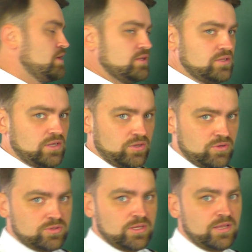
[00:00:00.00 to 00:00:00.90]
the
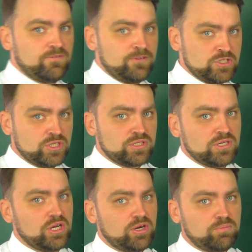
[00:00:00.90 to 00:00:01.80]
good
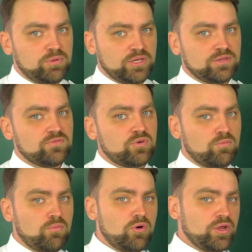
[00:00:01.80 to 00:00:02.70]
efficient airplane
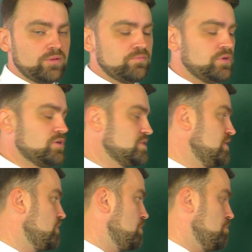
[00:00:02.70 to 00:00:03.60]
from Boeing because
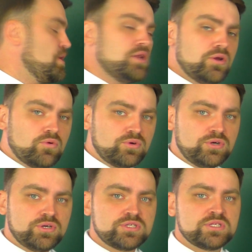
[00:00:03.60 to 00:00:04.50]
there were many
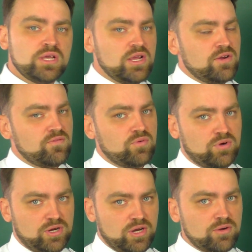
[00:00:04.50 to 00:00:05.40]
orders
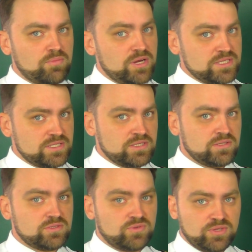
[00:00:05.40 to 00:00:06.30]
for
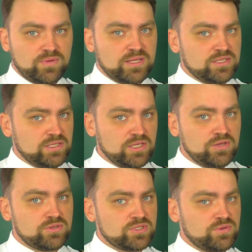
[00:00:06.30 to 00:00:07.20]
Airbus
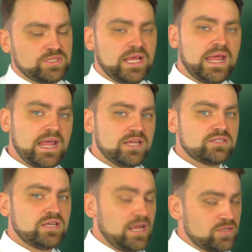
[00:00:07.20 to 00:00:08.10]
320neo, so they
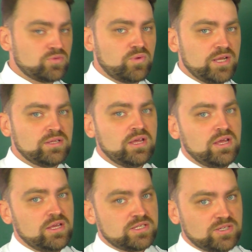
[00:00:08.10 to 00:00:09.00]
had to wait
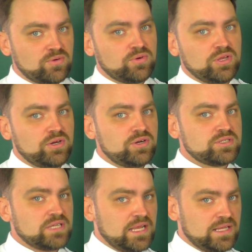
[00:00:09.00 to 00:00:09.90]
several
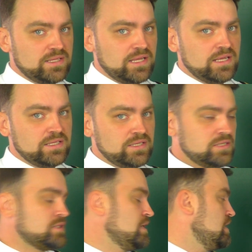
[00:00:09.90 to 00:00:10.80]
years, and they
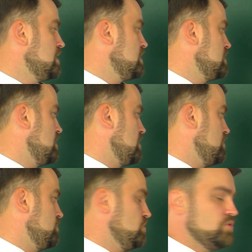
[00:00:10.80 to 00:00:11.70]
need
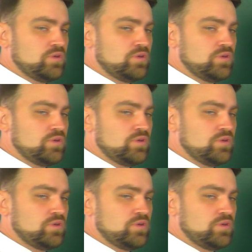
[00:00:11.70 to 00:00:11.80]
the new